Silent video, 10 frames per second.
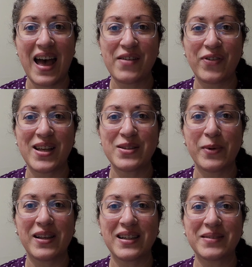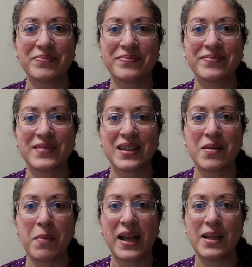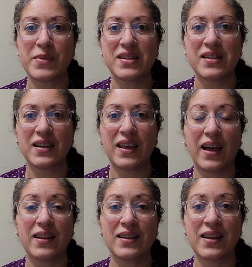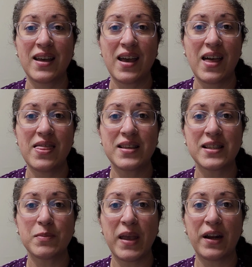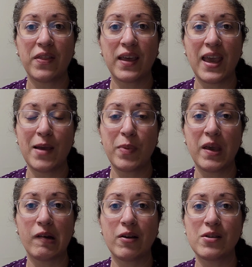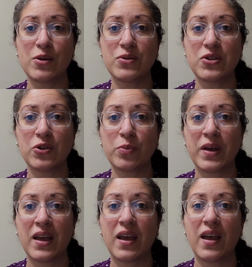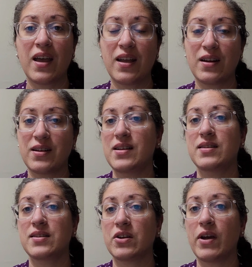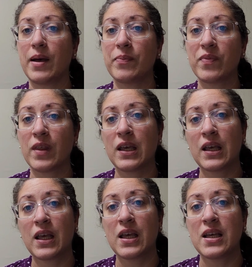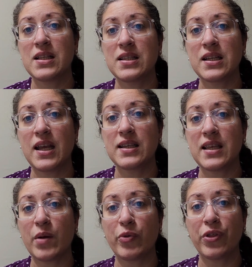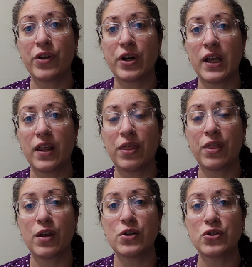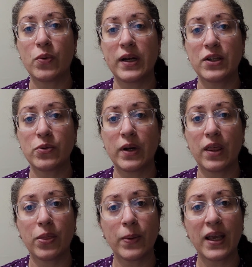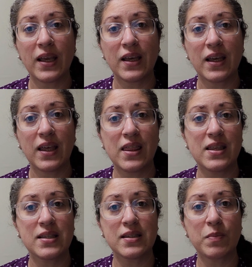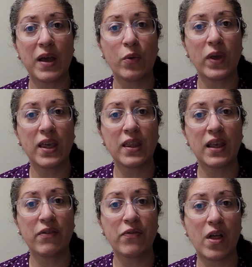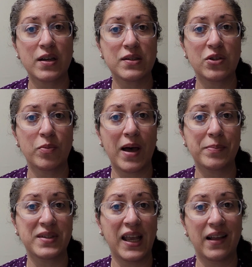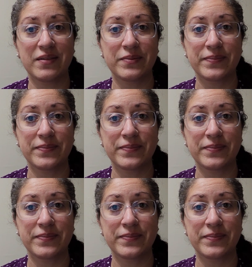Hi friends, welcome. My name is Danielle, and this is Made on the Cape here on YouTube and on Instagram. Today is April 30th, 2023, and this is my weekly Flosstube update.